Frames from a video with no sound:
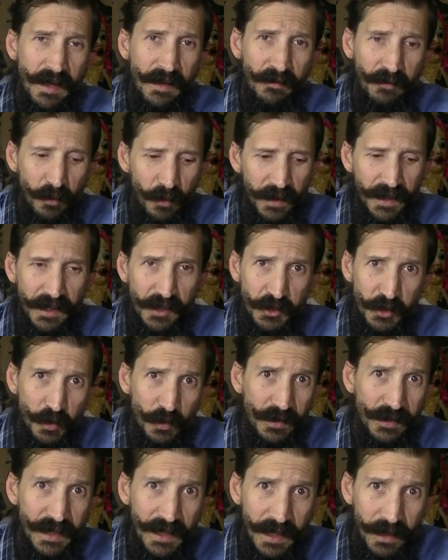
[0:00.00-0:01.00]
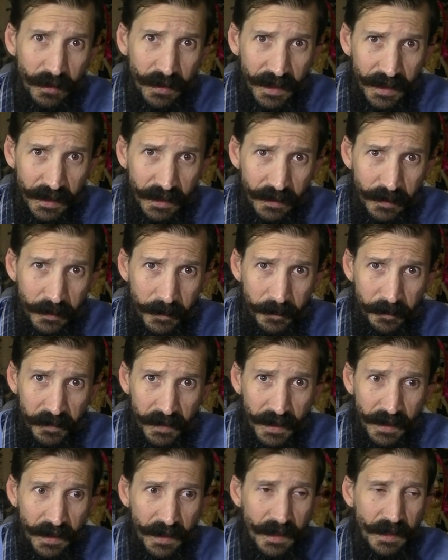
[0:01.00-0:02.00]
fluid and shoots it out like
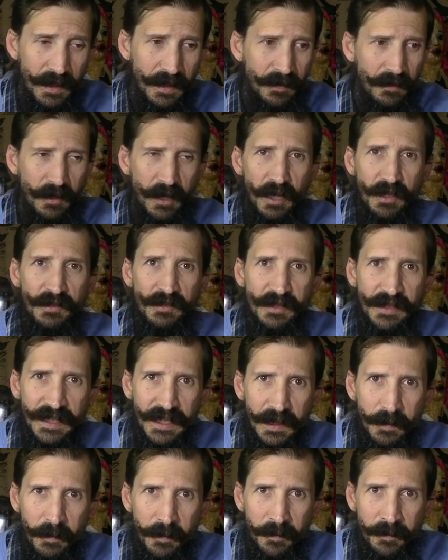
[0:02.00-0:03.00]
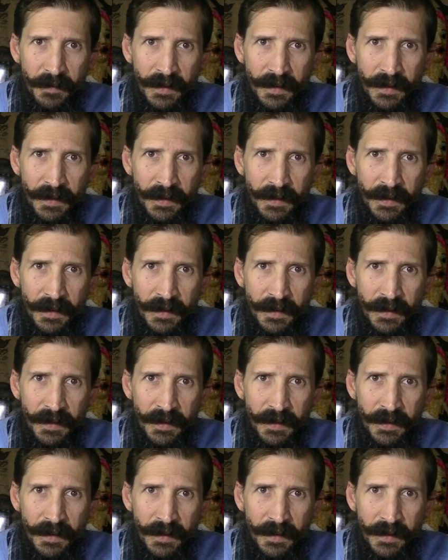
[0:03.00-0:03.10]
hot steam.